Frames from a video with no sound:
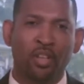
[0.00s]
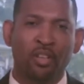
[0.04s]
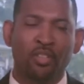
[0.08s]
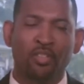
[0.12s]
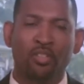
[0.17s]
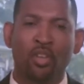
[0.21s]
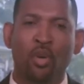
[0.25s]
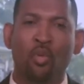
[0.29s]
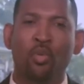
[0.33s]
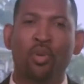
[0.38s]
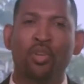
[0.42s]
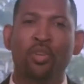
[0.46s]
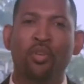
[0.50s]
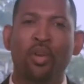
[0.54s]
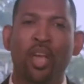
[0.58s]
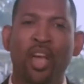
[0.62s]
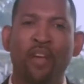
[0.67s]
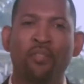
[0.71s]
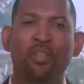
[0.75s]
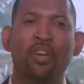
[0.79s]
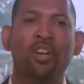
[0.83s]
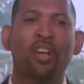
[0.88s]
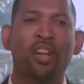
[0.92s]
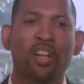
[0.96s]
So when you
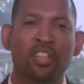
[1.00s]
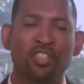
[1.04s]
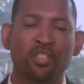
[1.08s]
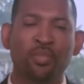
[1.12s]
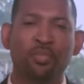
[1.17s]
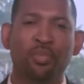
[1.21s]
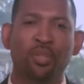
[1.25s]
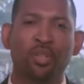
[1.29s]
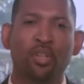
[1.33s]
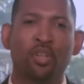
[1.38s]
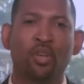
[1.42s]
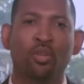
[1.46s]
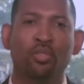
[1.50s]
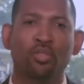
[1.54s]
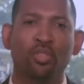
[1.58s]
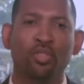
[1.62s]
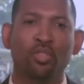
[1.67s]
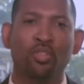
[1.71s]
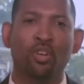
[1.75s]
have a customer go to